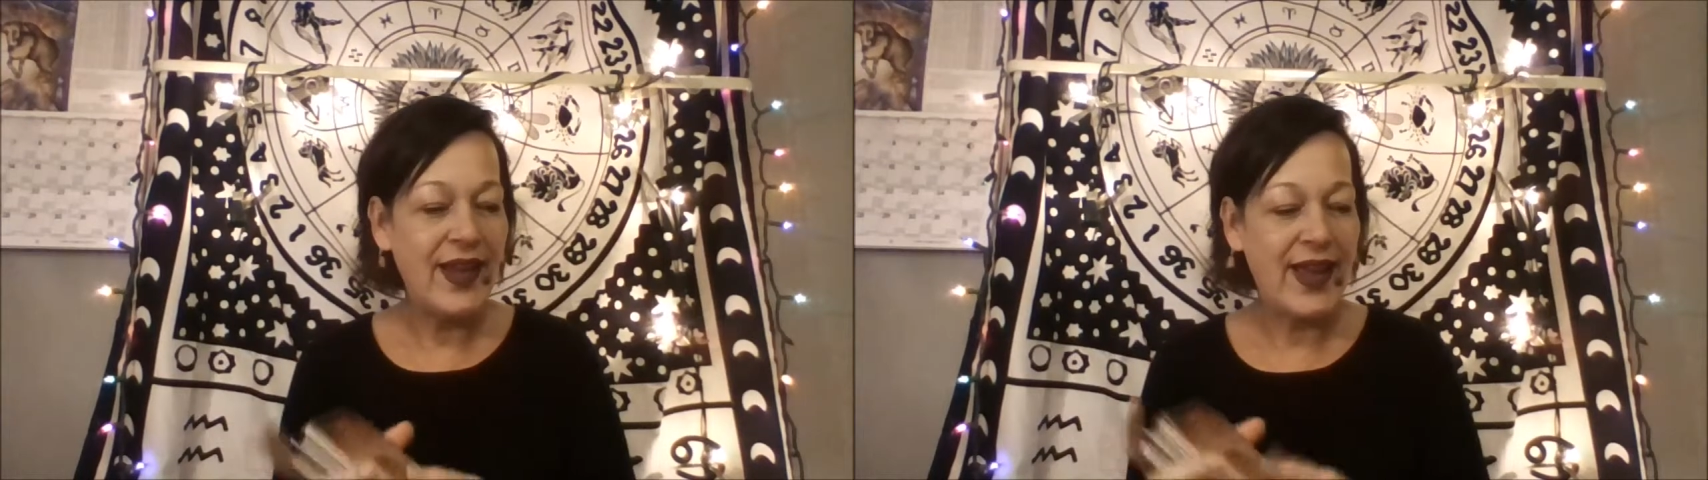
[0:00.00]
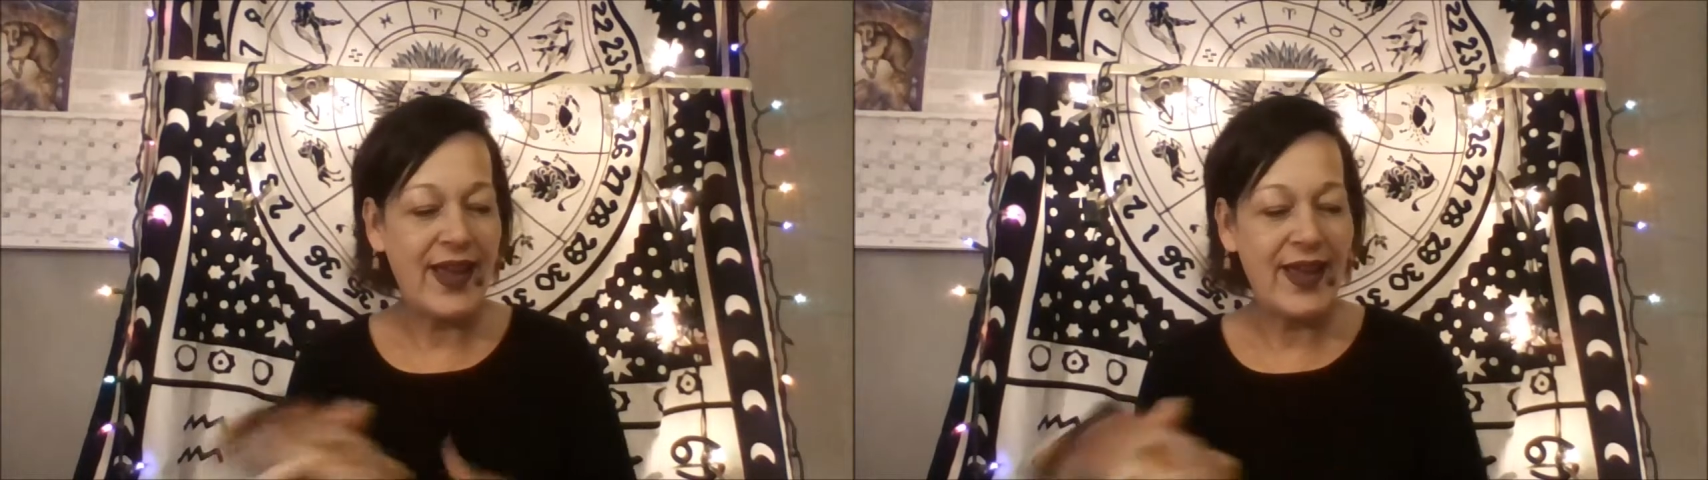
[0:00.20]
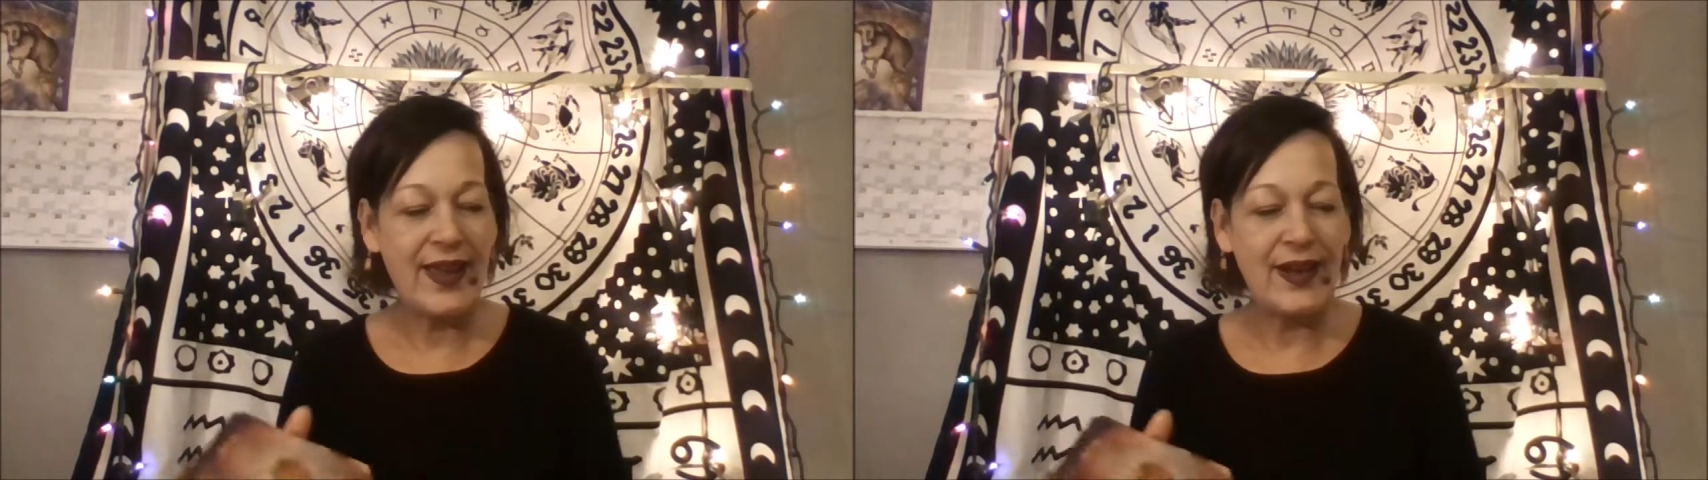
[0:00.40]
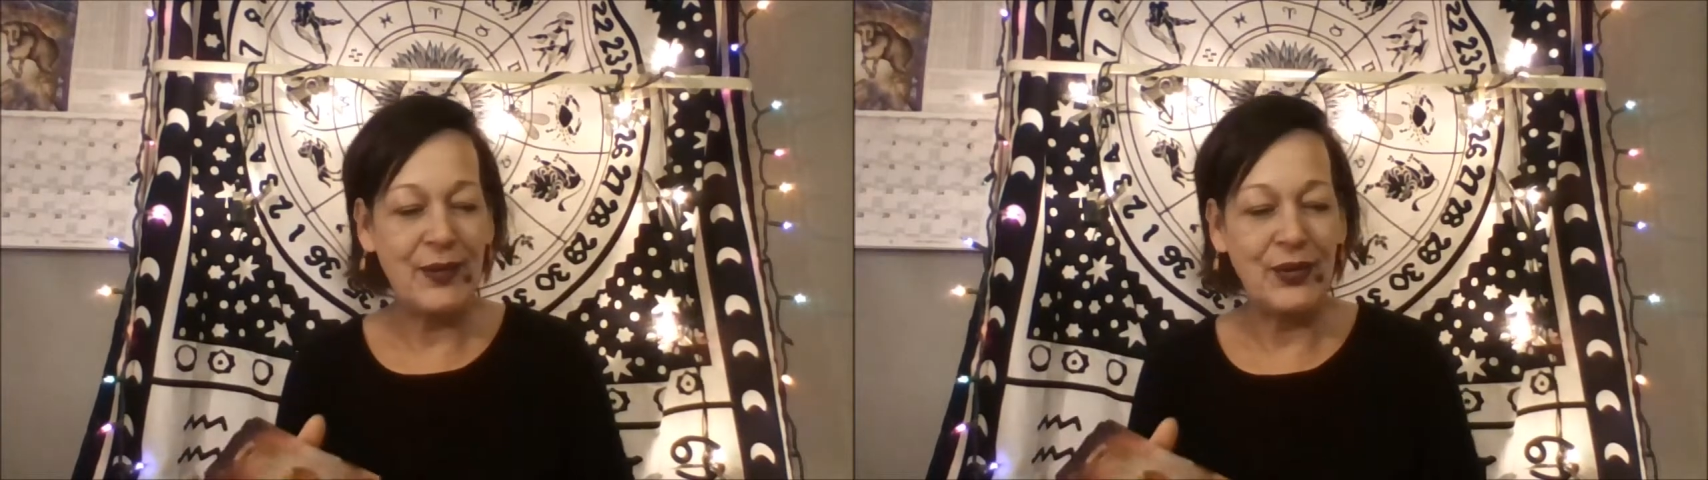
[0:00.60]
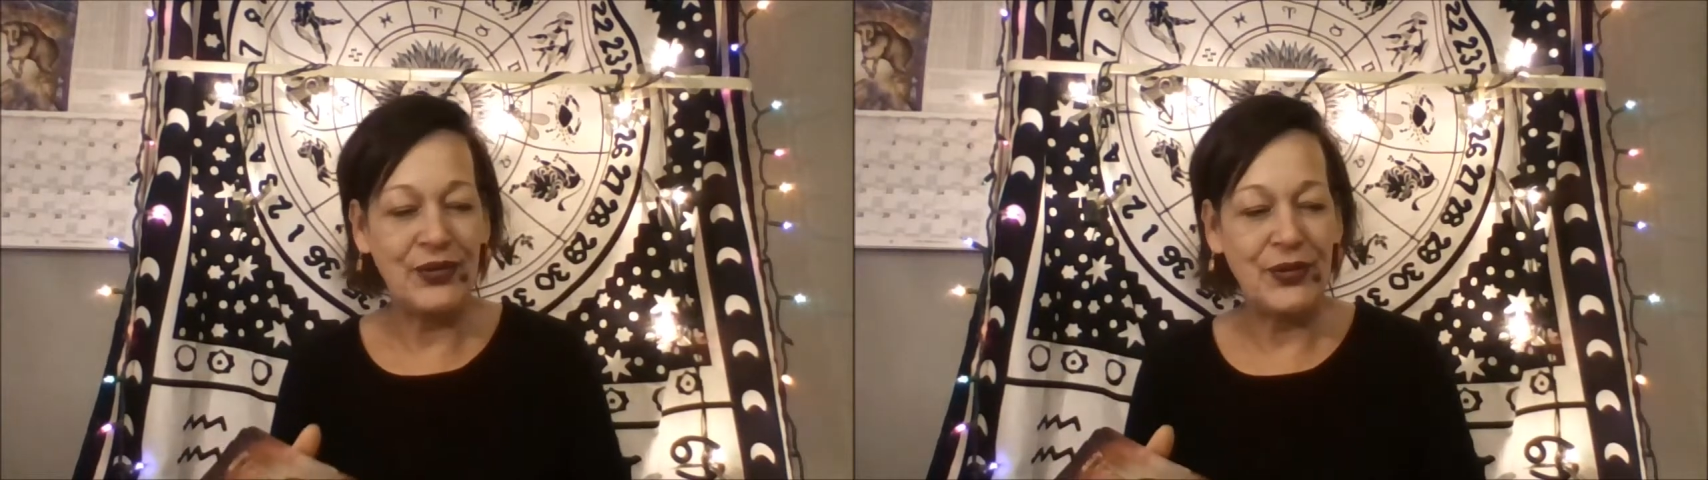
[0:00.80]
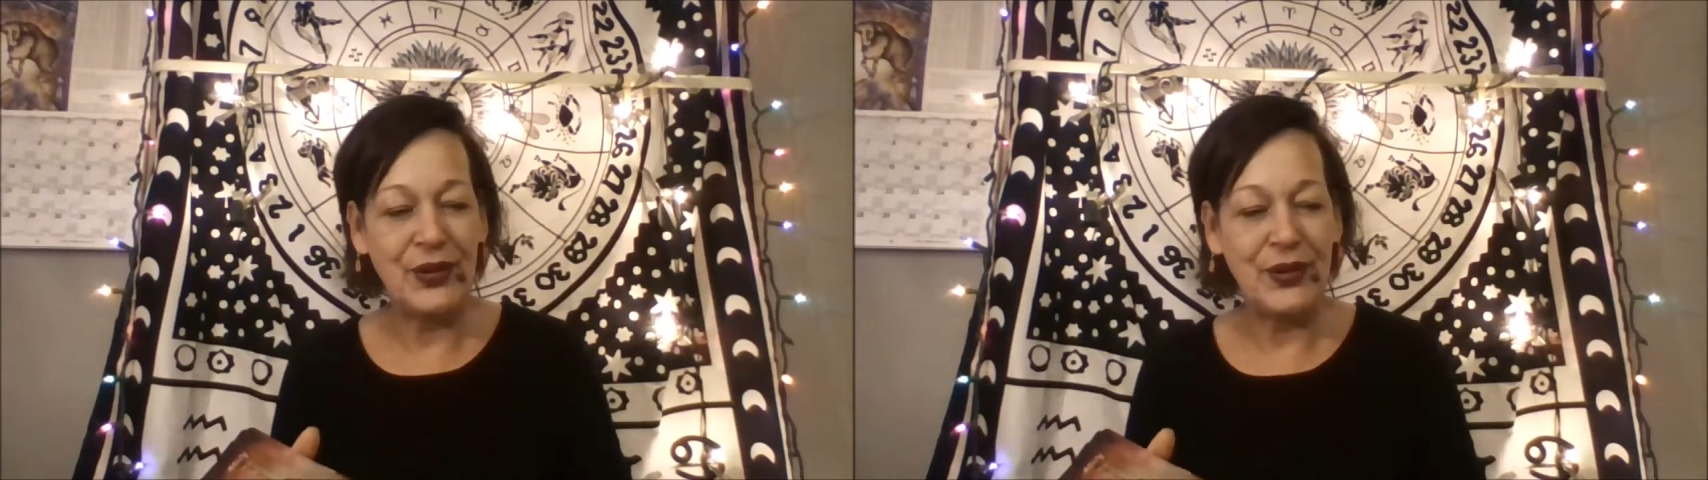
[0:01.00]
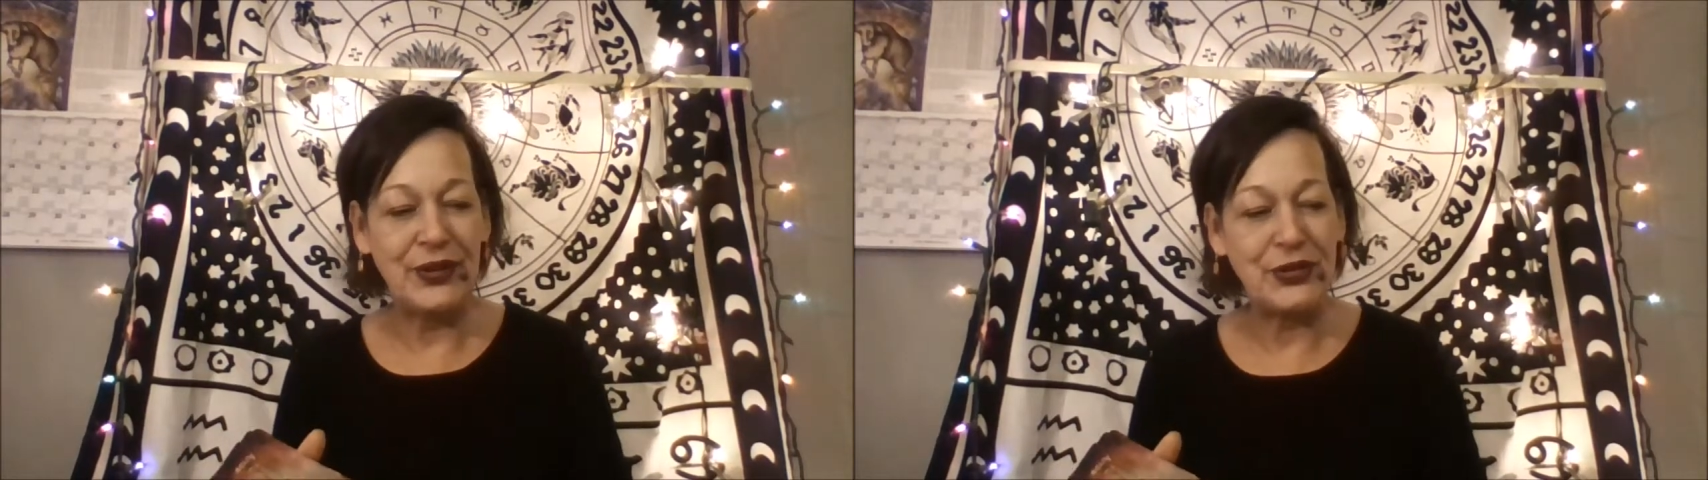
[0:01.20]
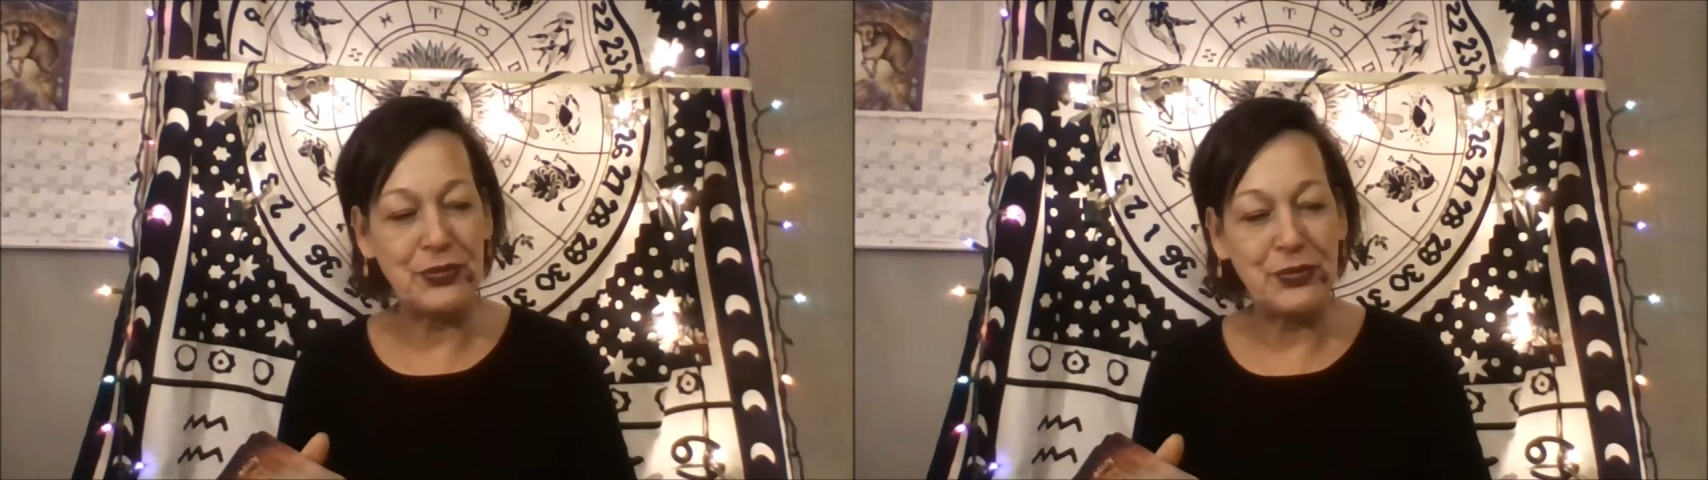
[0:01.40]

And I'm also going to